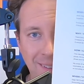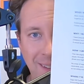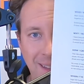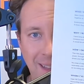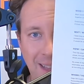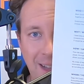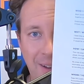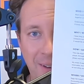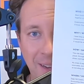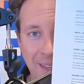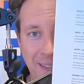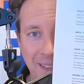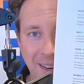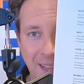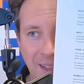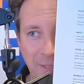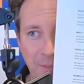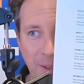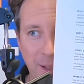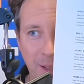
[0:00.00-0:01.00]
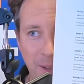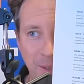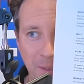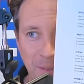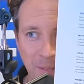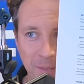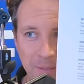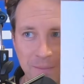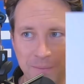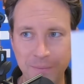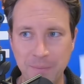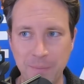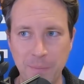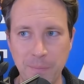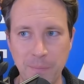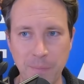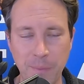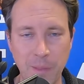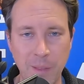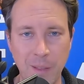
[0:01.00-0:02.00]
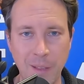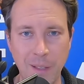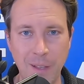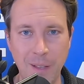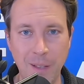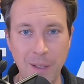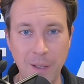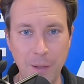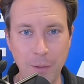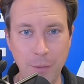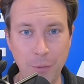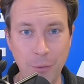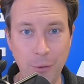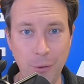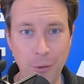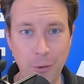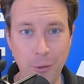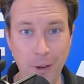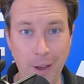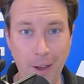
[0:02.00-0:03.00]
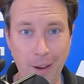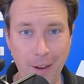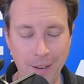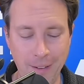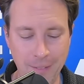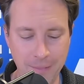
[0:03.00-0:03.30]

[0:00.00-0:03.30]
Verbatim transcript: how I can add value. Check.